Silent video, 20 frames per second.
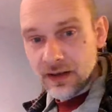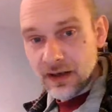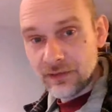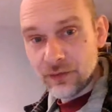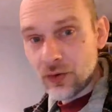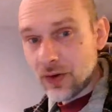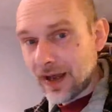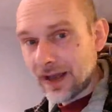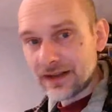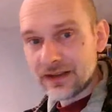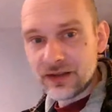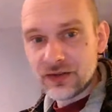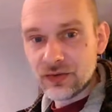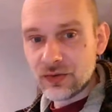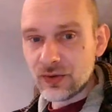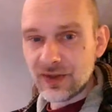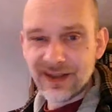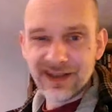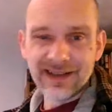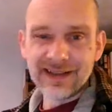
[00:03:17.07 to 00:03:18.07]
I've not added
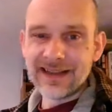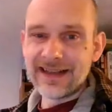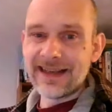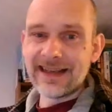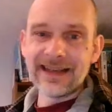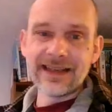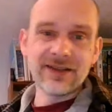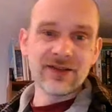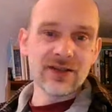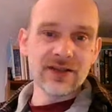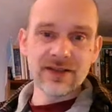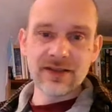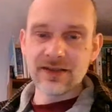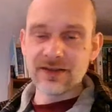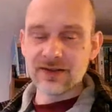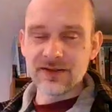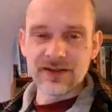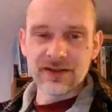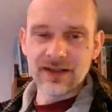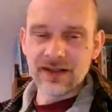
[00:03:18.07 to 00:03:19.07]
to it in ages
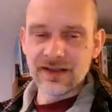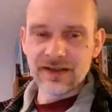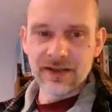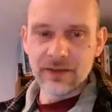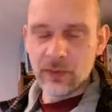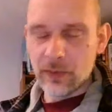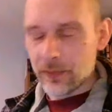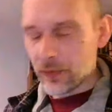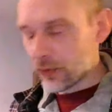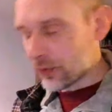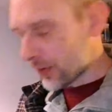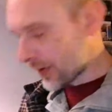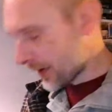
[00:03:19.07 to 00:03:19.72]
because it didn't seem to be going